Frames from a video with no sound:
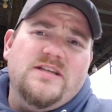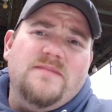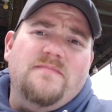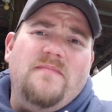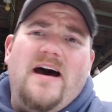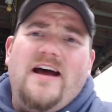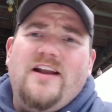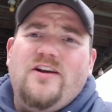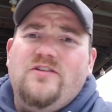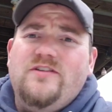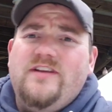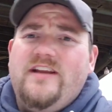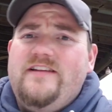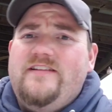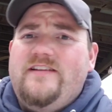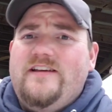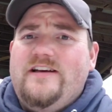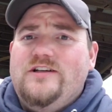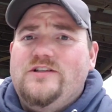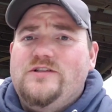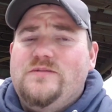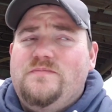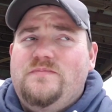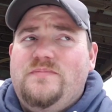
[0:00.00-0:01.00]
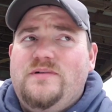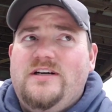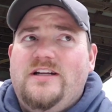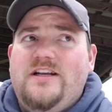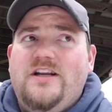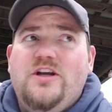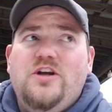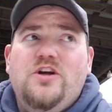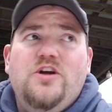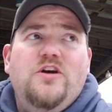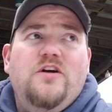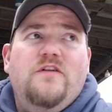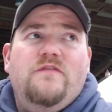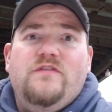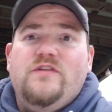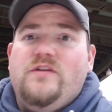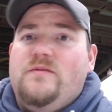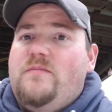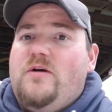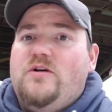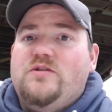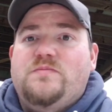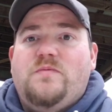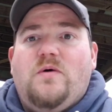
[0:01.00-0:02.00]
minor details, but for the
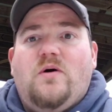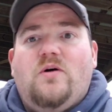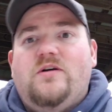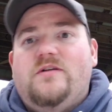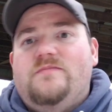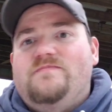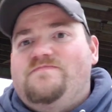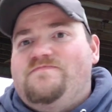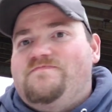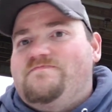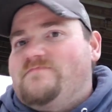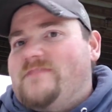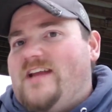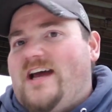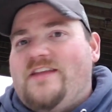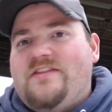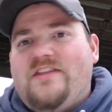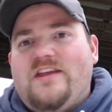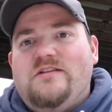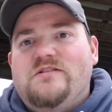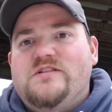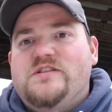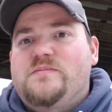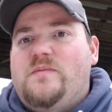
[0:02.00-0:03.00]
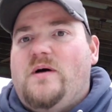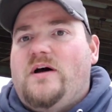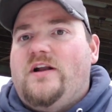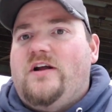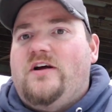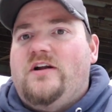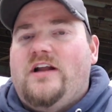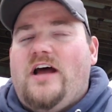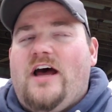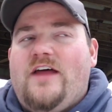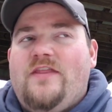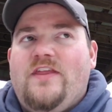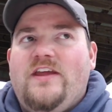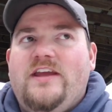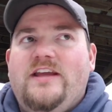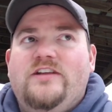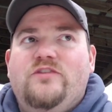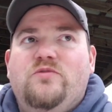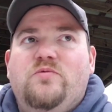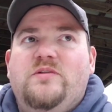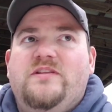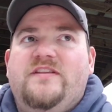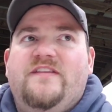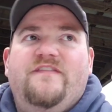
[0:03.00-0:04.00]
most part, I think it was spot on. I think
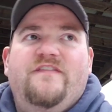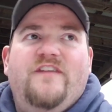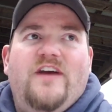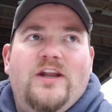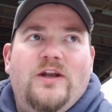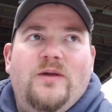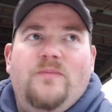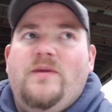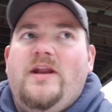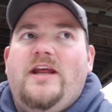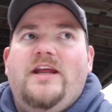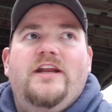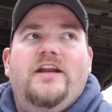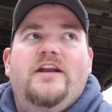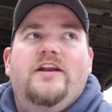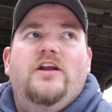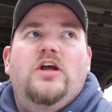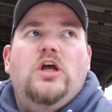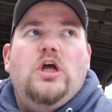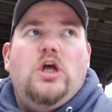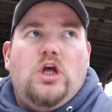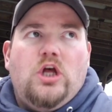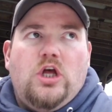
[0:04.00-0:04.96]
it's what the fandom needed.